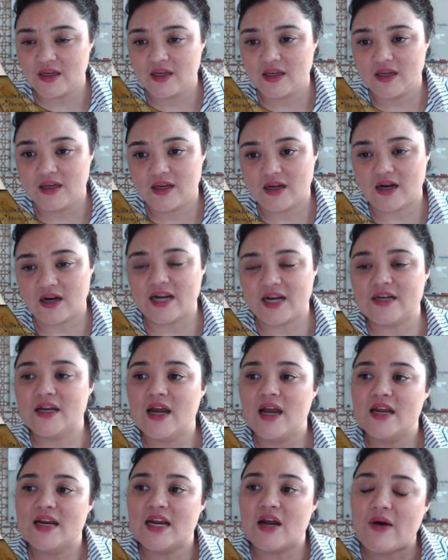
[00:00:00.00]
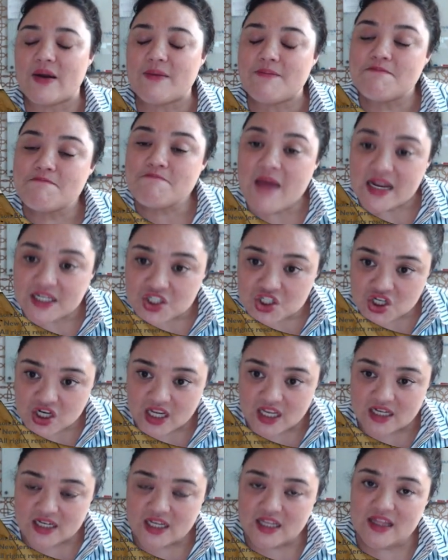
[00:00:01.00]
All right. Now I mentioned
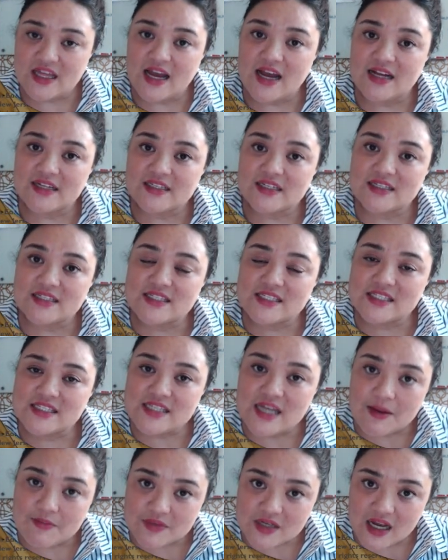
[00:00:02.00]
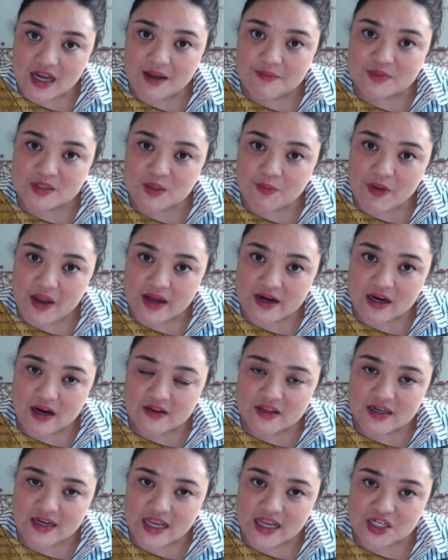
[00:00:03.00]
that sometimes, depending on the
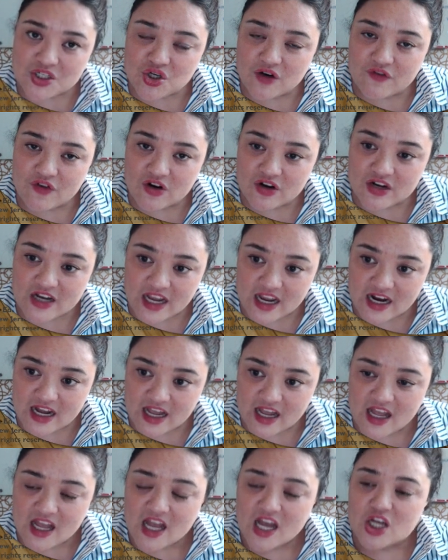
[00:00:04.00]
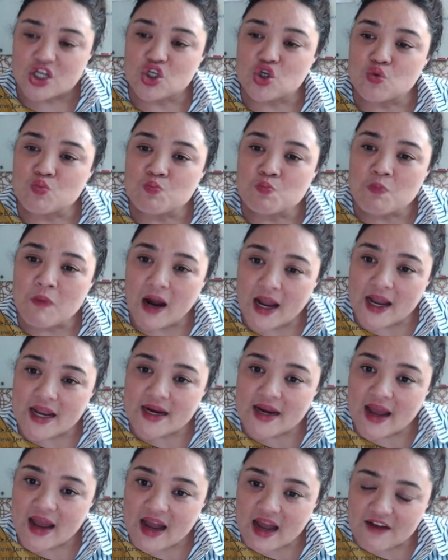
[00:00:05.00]
nature of your data, you might
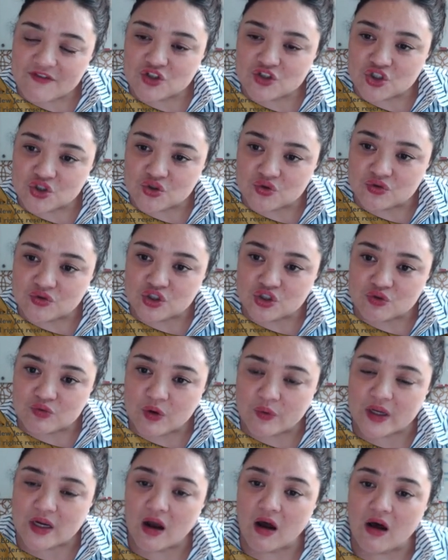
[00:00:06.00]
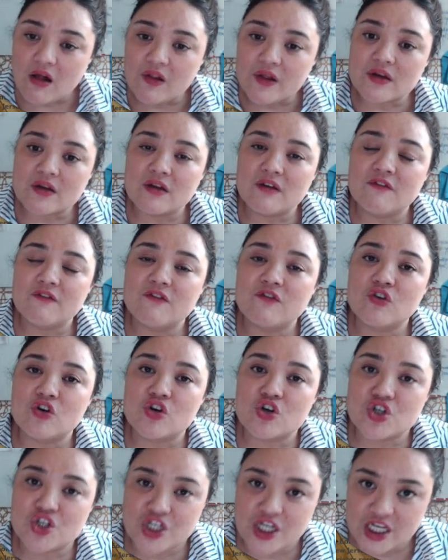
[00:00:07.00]
have to do what we call a
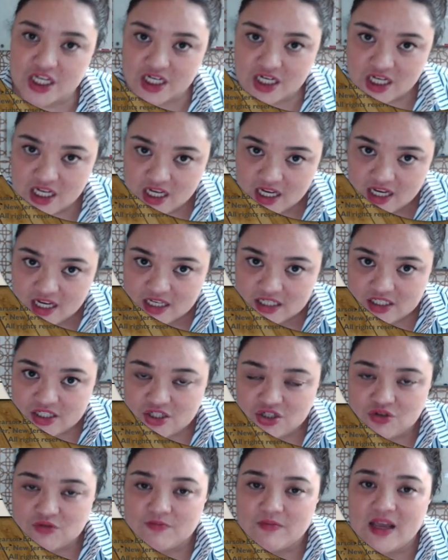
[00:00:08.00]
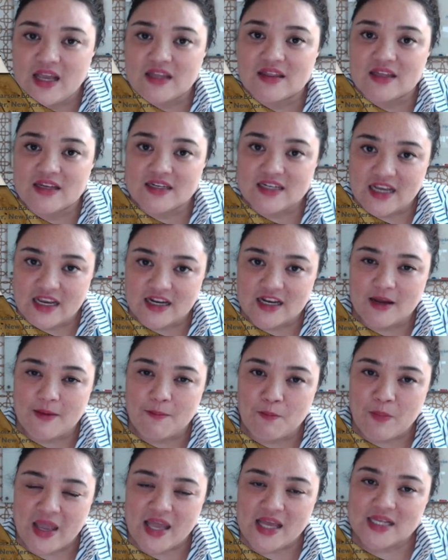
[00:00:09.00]
conversion to make the data
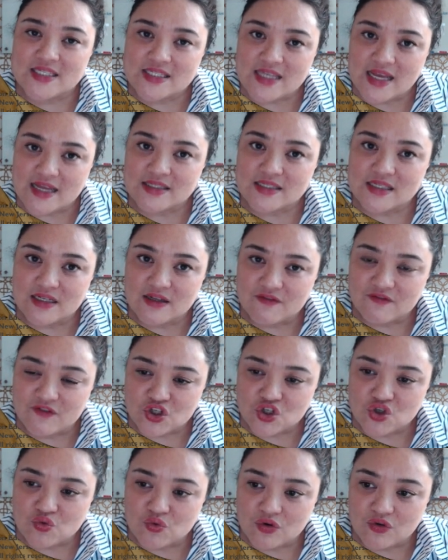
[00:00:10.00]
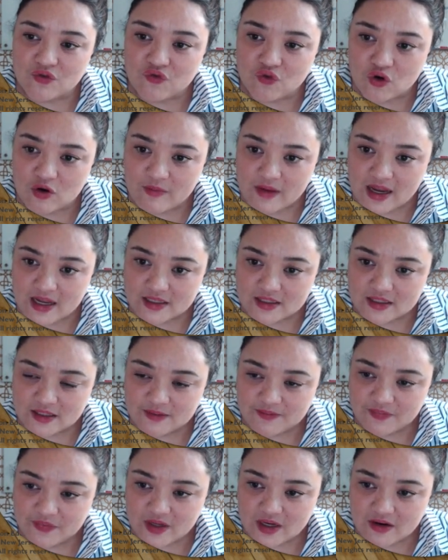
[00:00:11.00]
make sense in a visual format.
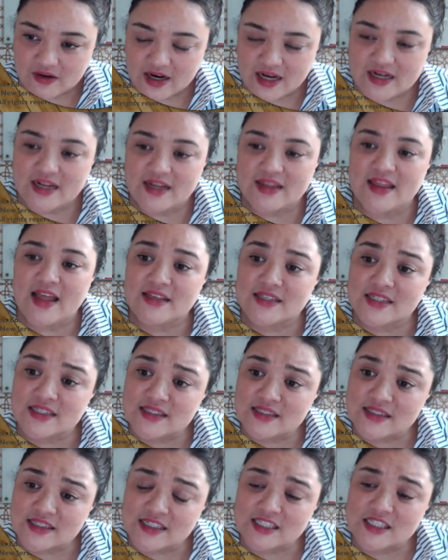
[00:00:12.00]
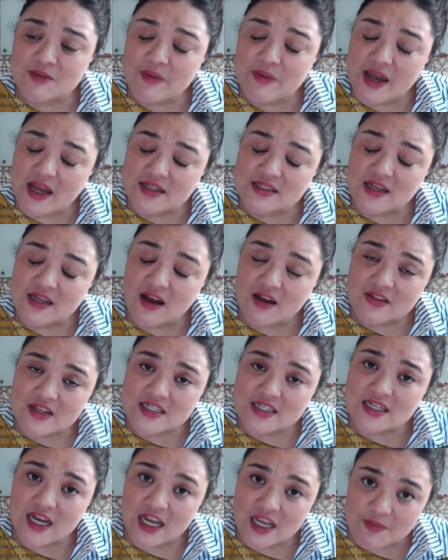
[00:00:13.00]
All right. And this depends on the
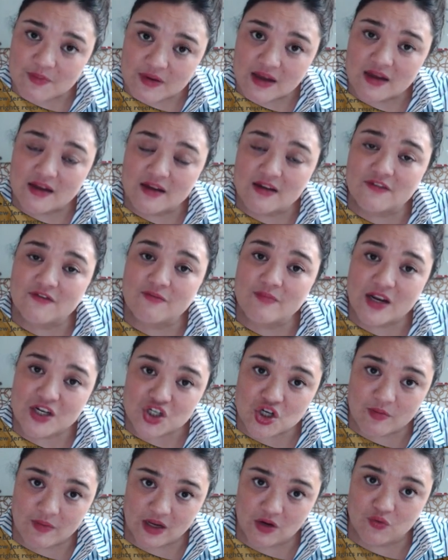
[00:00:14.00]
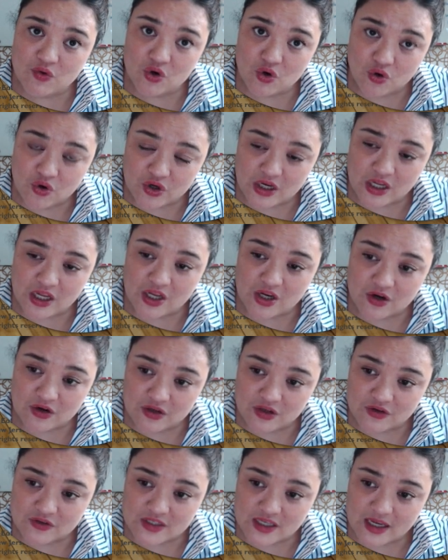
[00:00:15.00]
type of measurement recording you're
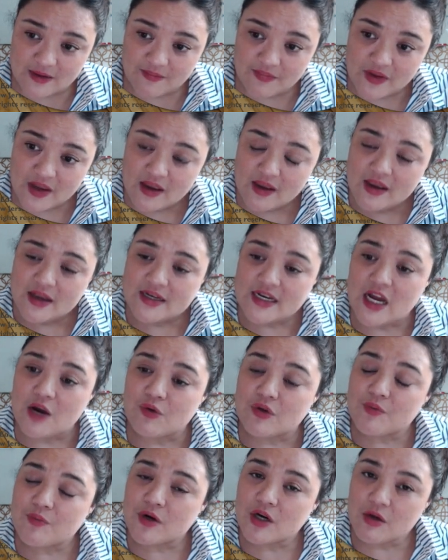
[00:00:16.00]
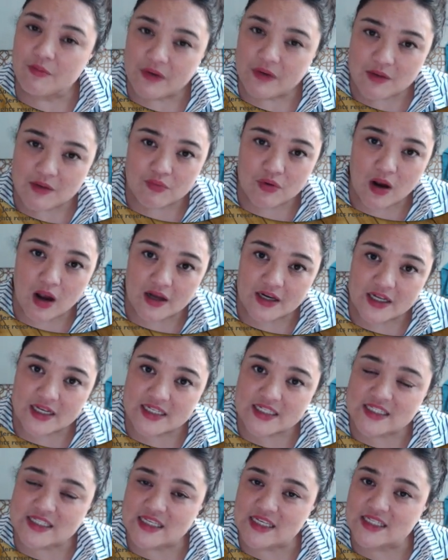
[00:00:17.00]
using. Now with permanent products,
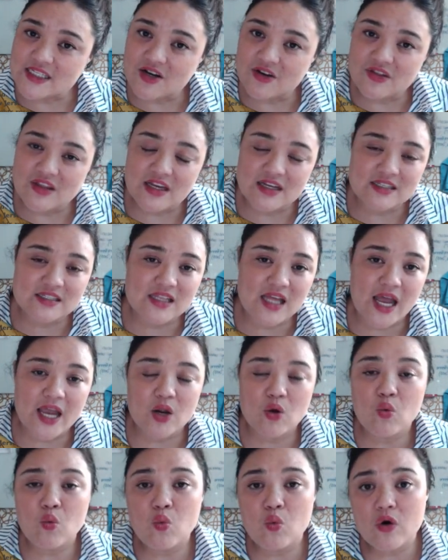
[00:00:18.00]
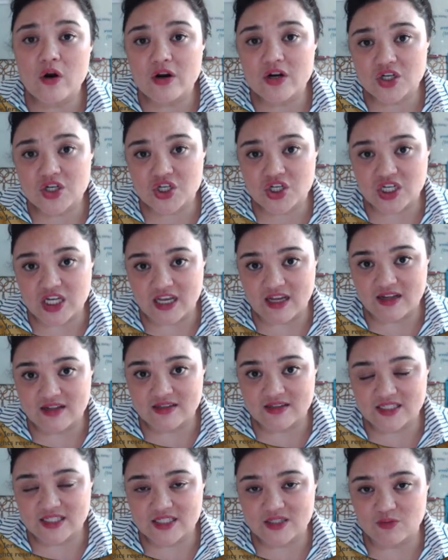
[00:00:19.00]
these are things like
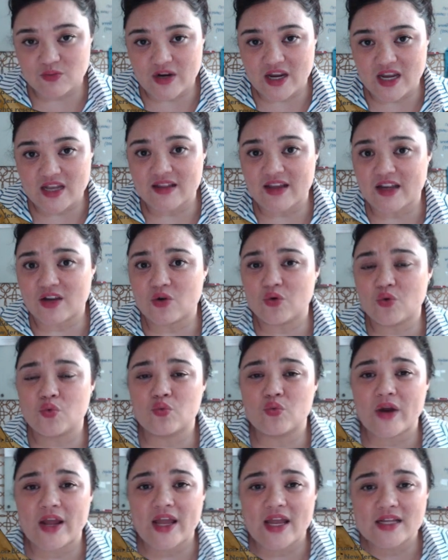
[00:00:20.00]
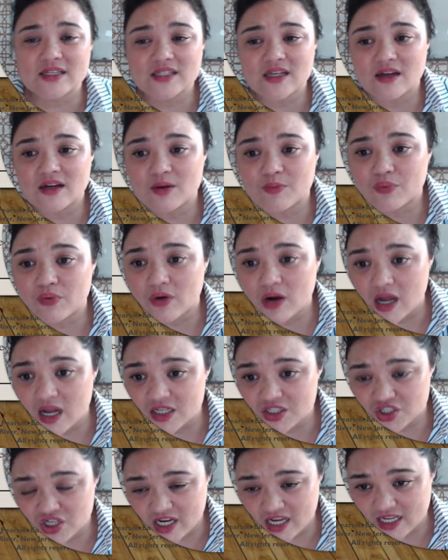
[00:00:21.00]
worksheets, right? Like grades on a
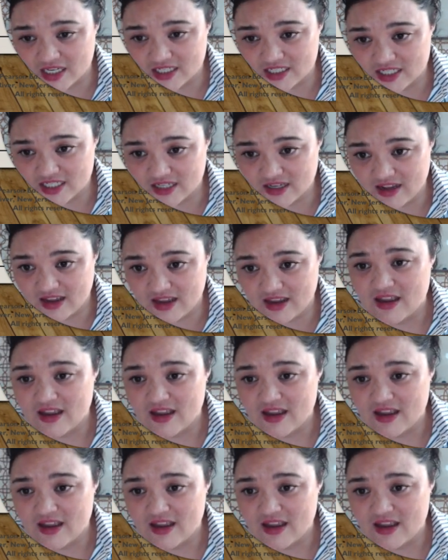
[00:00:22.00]
project, okay?